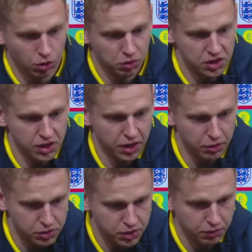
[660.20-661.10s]
Obviously, I
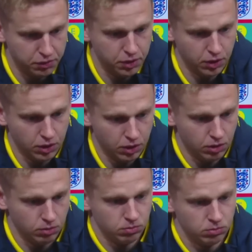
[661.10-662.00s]
received,
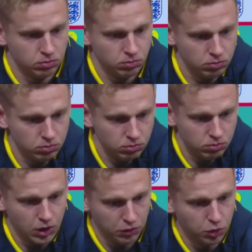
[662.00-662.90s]

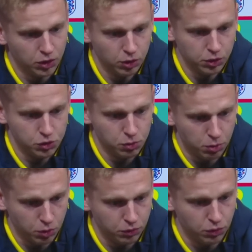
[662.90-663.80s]
I've got a lot of
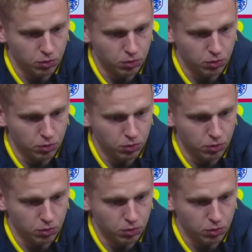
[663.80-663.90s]
support